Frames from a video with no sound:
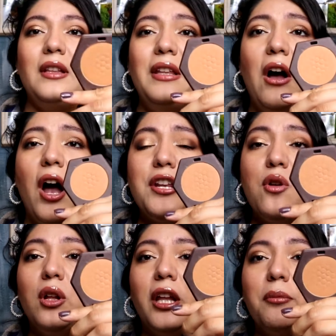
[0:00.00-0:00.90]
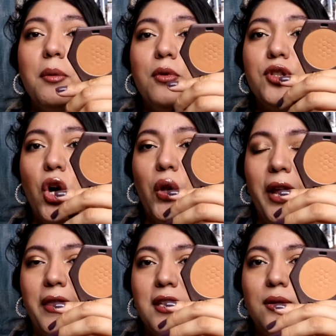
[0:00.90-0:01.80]
Now, I know a lot of people don't
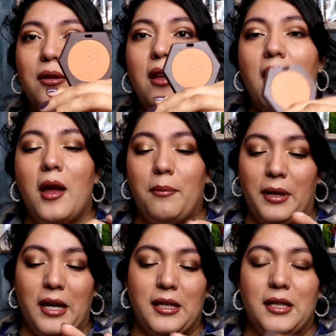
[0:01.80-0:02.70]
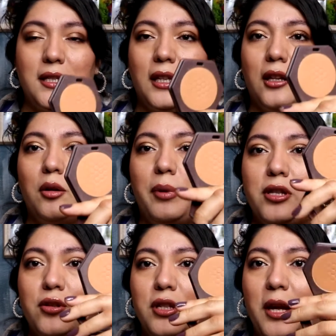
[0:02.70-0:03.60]
like this one because it's a little bit
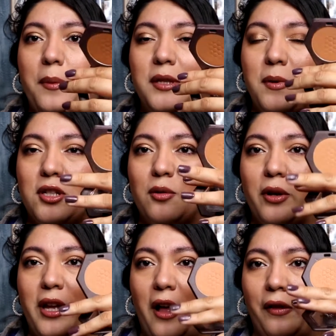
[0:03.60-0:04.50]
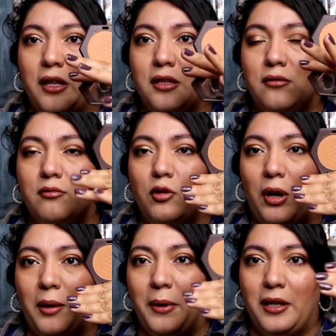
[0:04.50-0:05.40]
too deep, especially when Kathleen
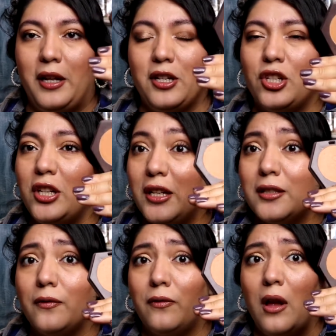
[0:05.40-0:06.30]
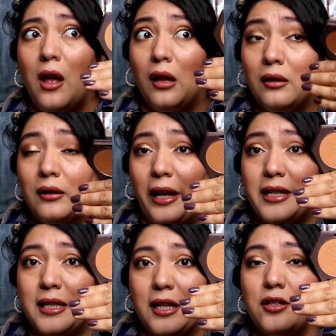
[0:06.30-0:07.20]
recommended it. She is a
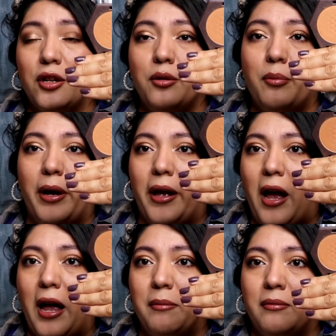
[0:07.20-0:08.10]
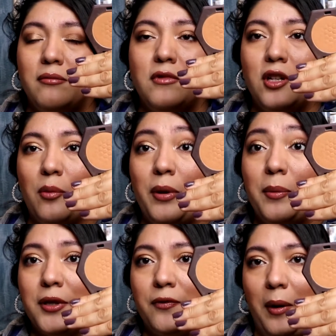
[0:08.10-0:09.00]
light skin tone, but you know,
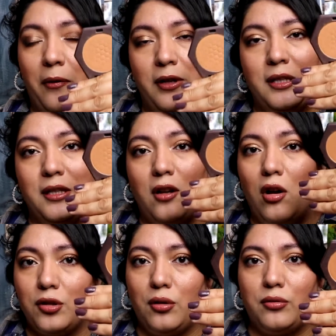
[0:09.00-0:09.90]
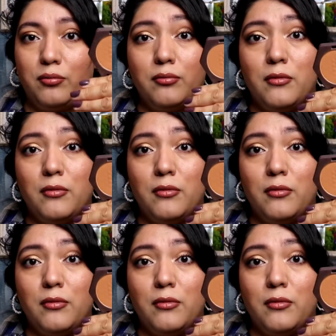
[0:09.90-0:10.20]
people's preferences also